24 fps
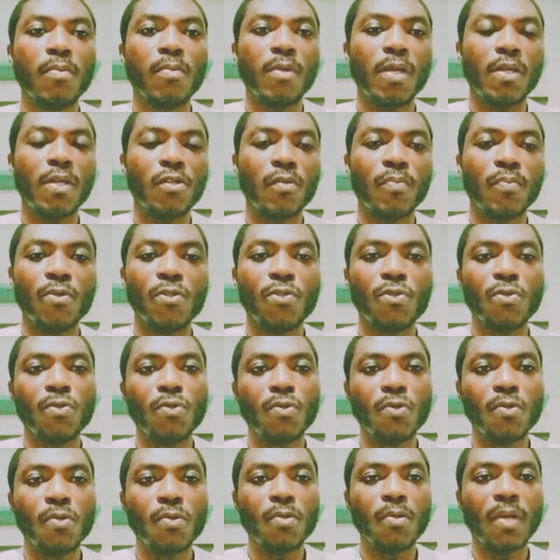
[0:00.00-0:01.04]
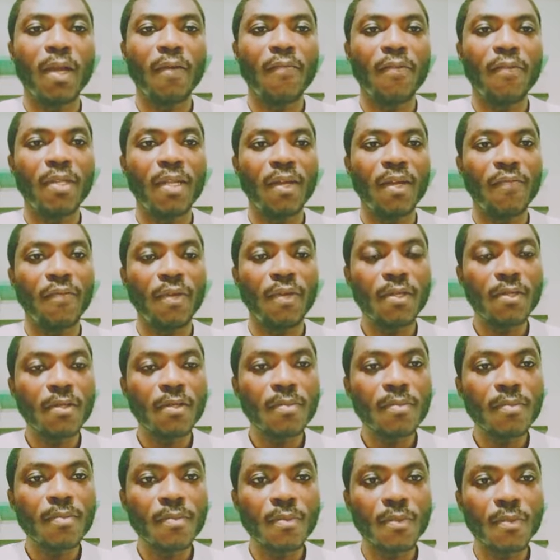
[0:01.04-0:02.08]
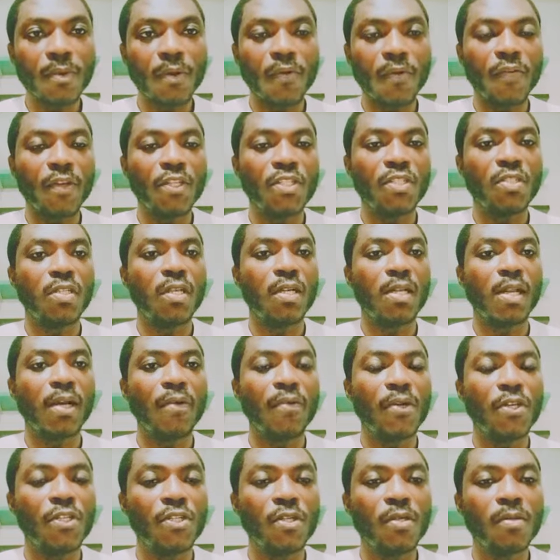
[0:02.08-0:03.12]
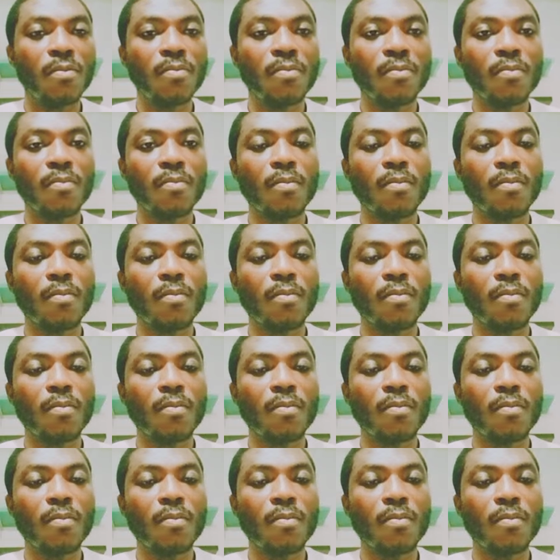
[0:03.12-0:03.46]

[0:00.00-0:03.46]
you are supposed to do affidavit of age declaration